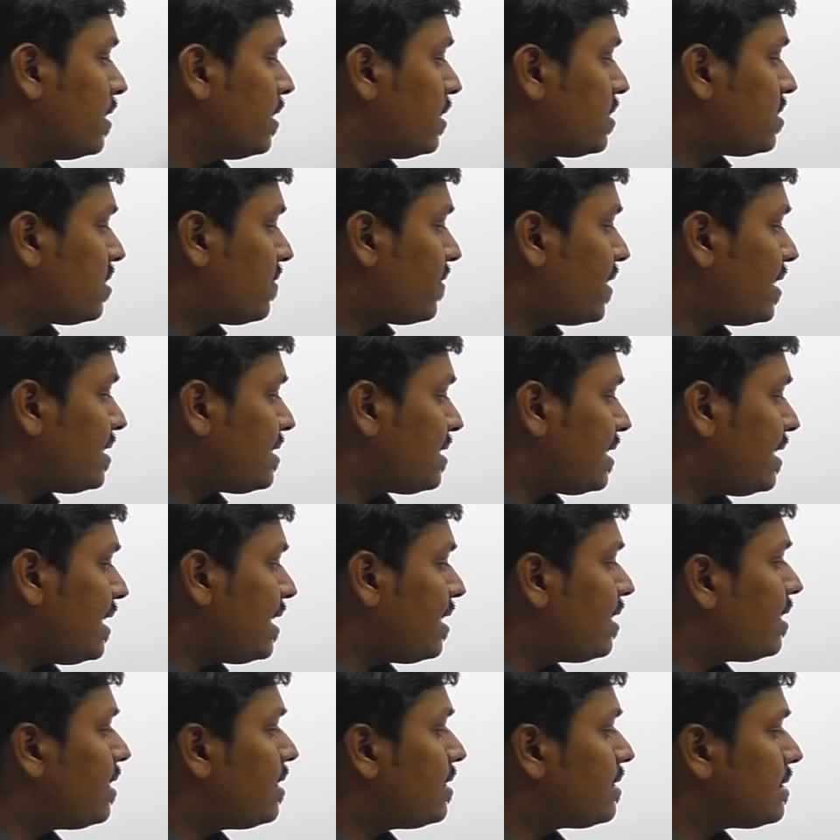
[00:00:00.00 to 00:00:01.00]
So friends,
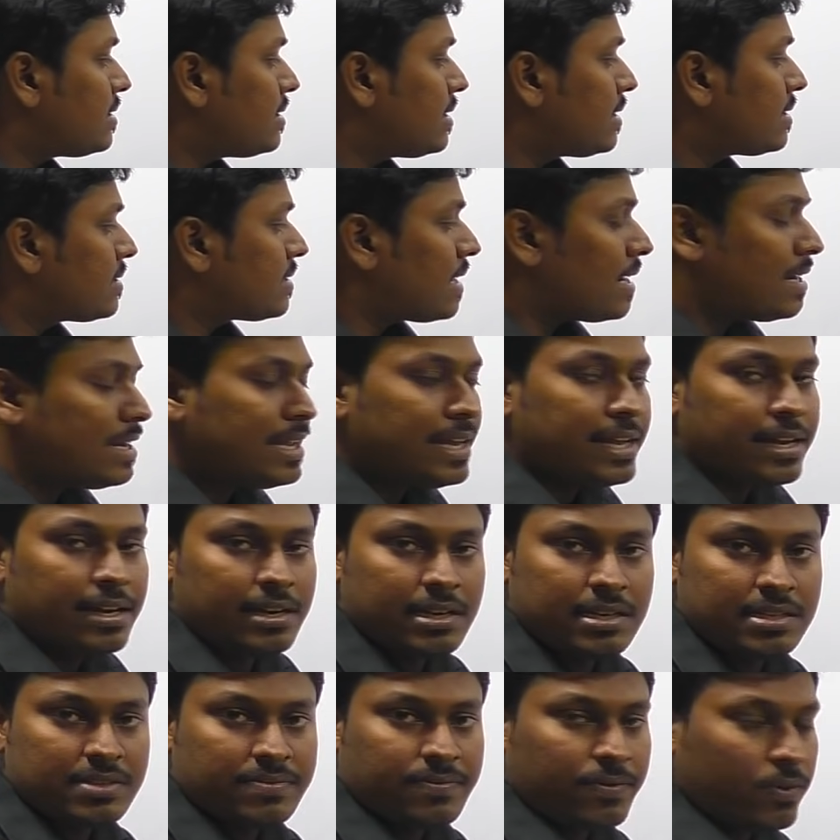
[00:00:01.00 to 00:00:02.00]
here it is 6 and here it
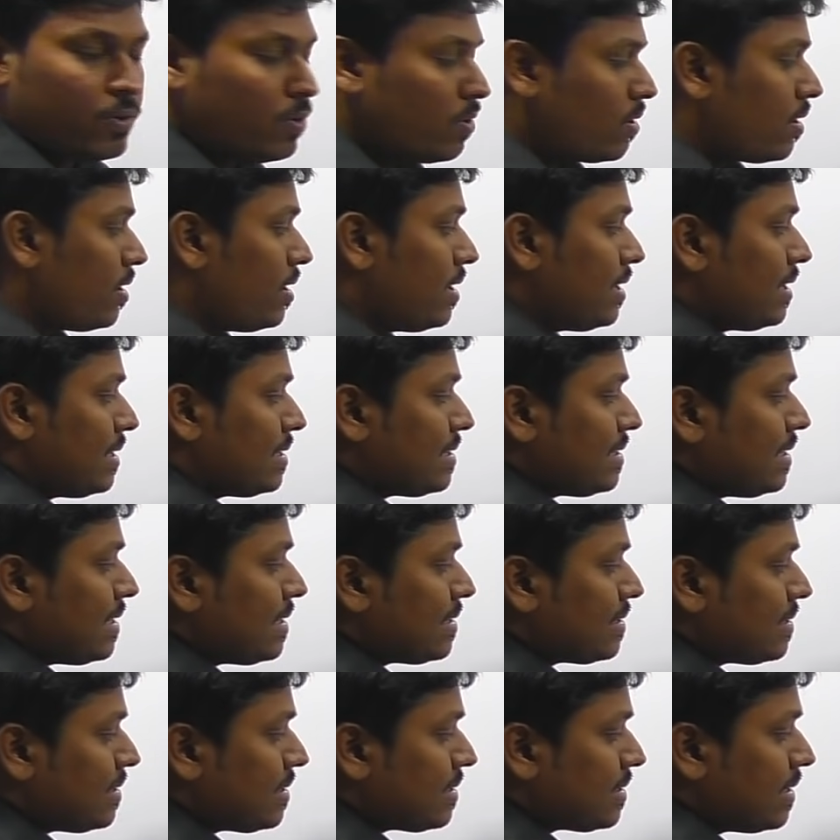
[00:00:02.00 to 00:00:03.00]
is 4.
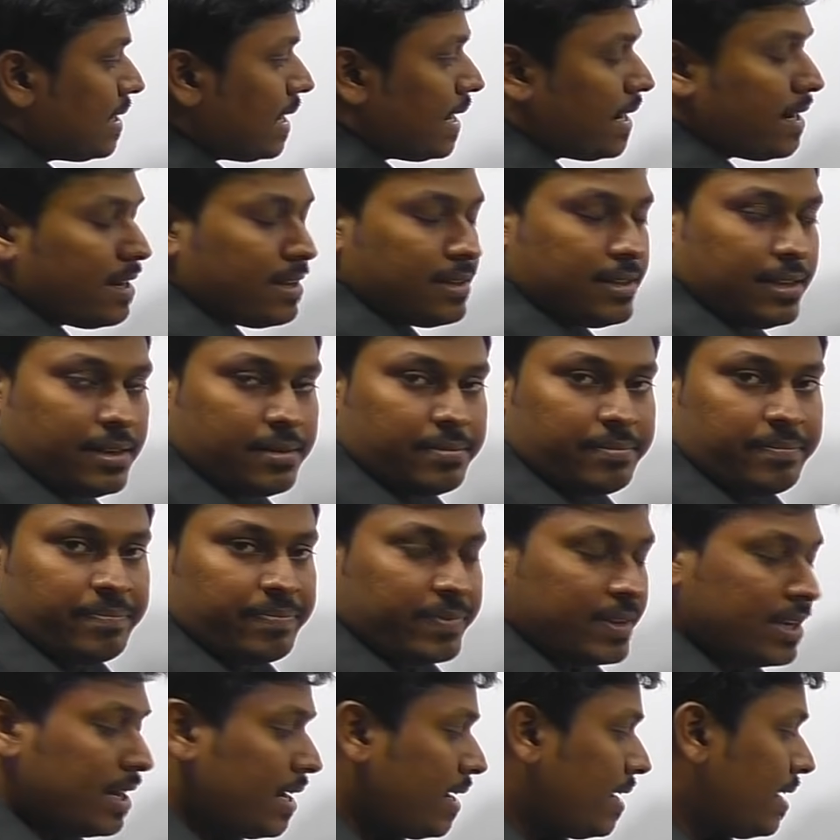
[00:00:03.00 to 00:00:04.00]
6 is greater than,
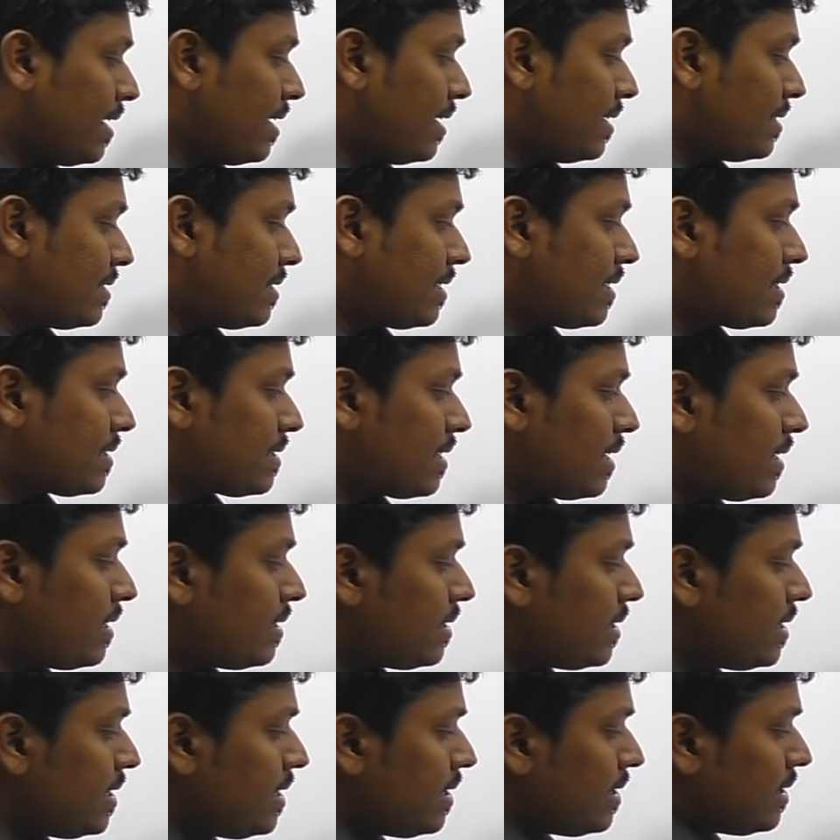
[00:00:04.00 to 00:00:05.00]
right? 6 and
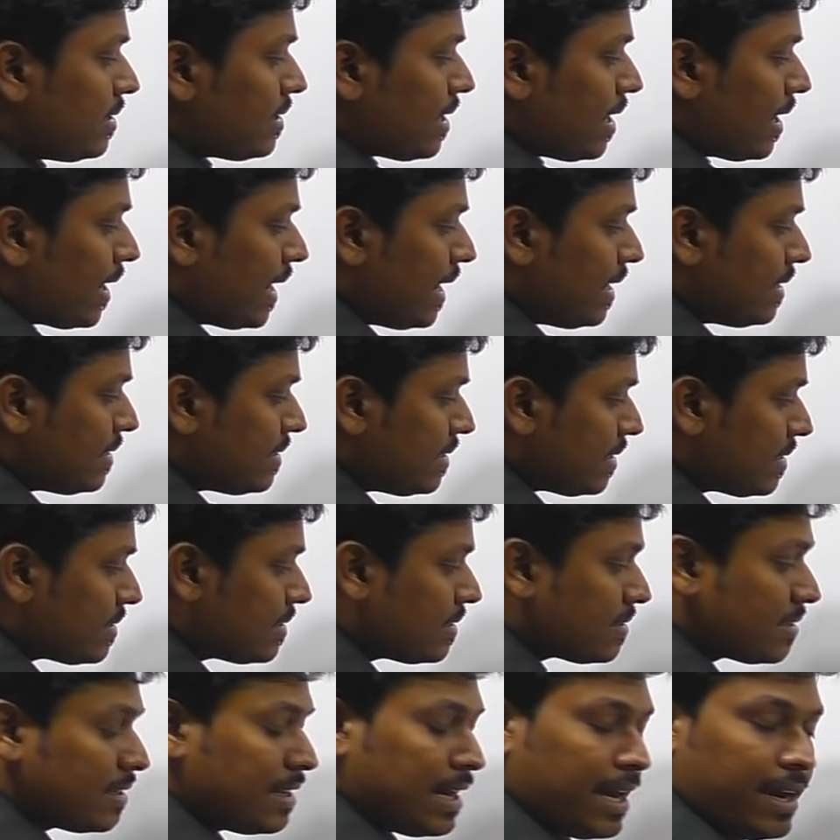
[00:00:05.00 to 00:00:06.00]
3, again 6
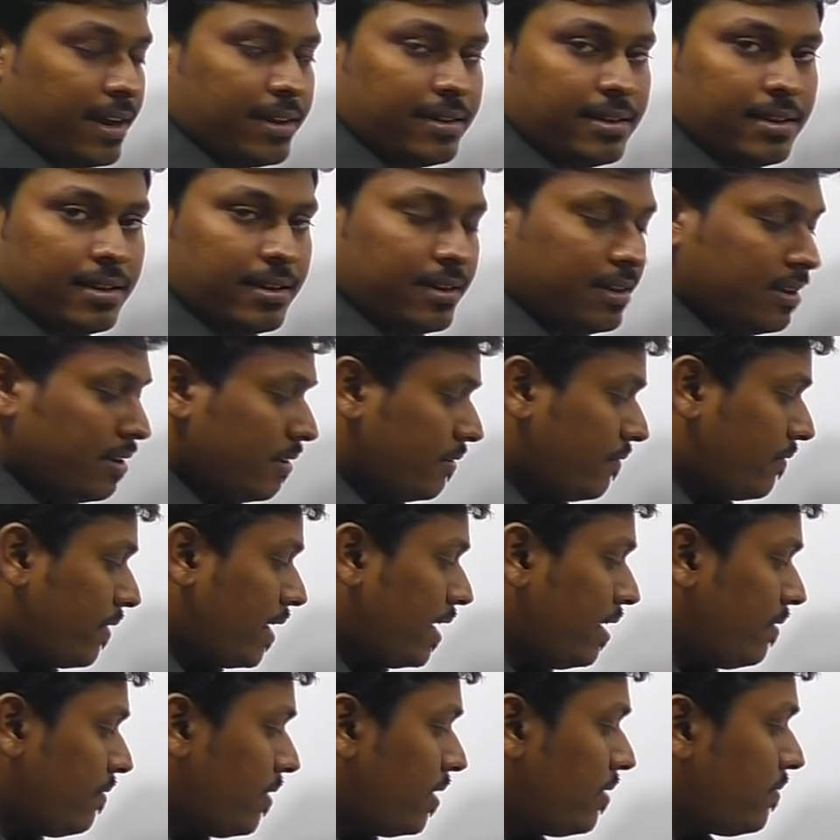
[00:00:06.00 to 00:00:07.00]
is greater than.
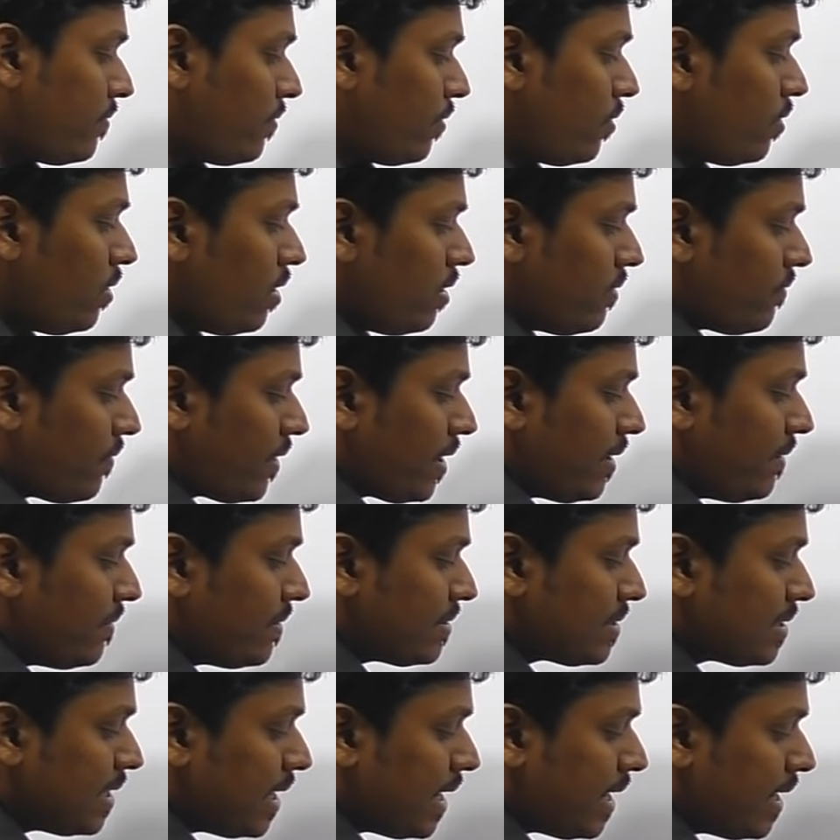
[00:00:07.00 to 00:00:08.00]
5 and 4, 5
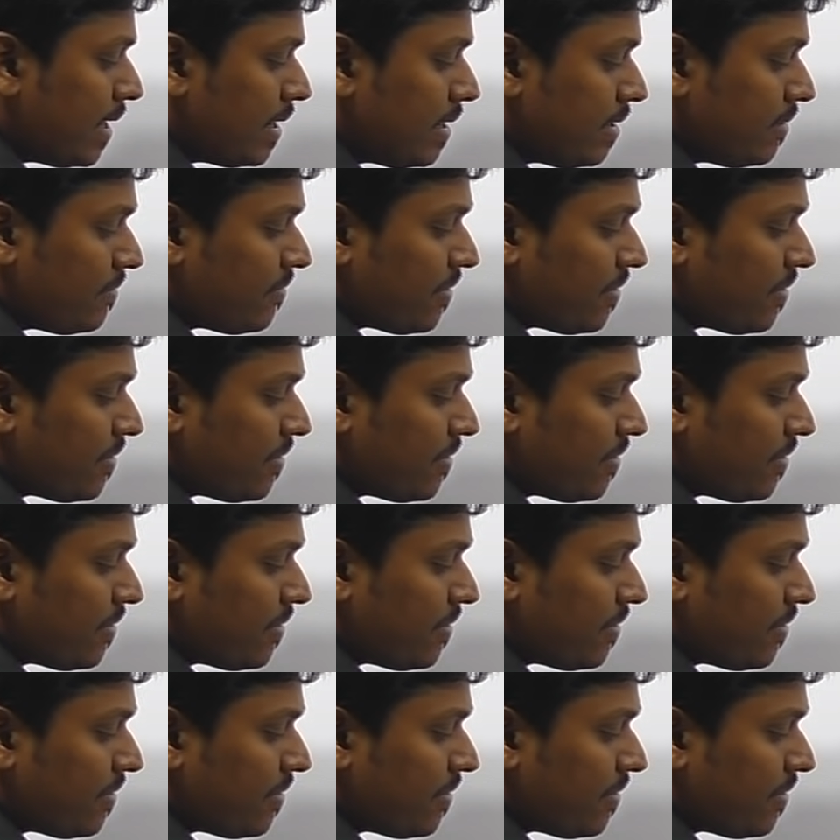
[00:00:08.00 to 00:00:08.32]
is greater than.